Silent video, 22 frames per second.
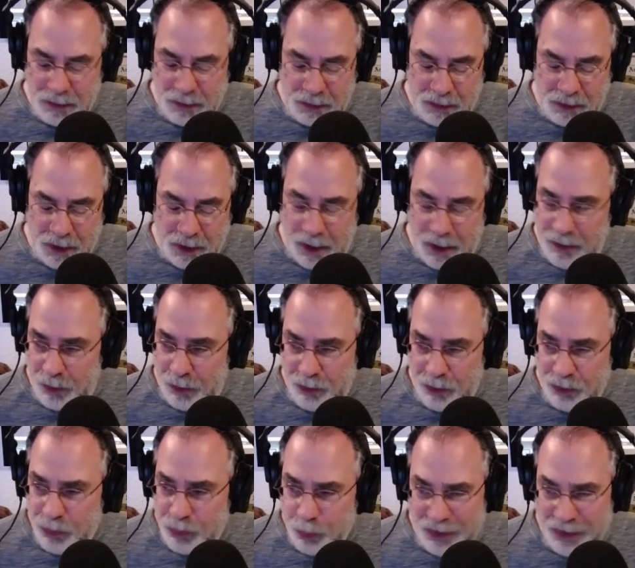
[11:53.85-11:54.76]

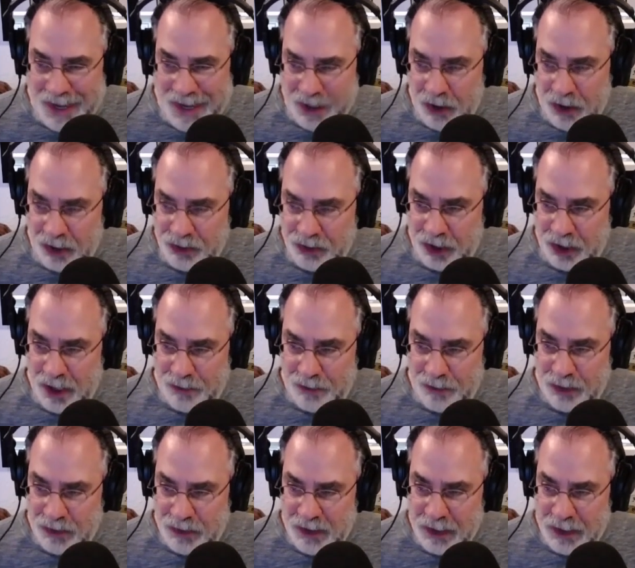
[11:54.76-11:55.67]
this was not an
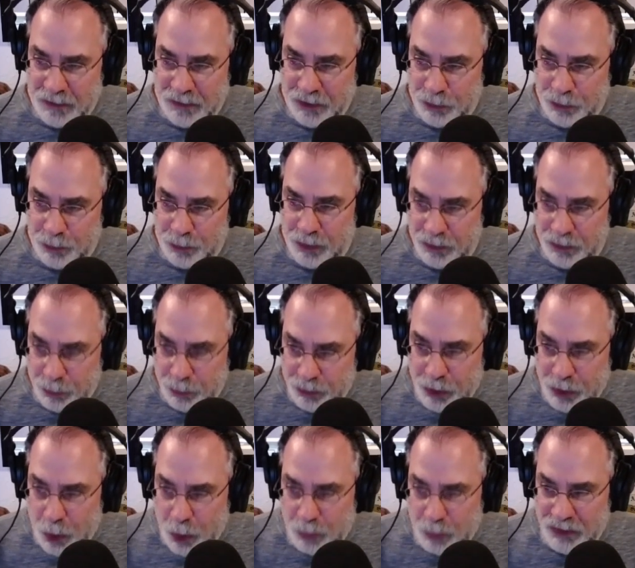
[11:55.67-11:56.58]
undercover thing. This
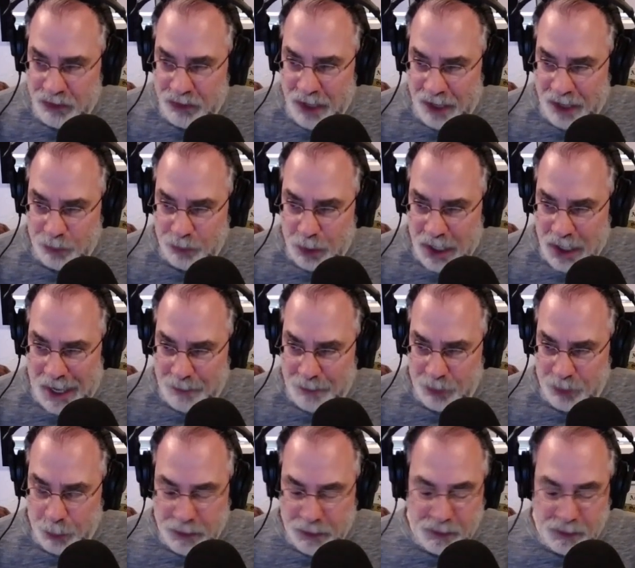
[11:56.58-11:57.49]
was known. These guys were
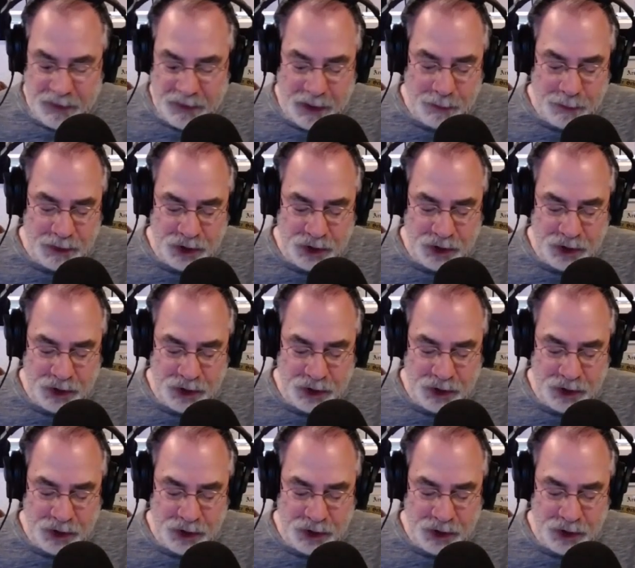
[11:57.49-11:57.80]
cops when they were in there.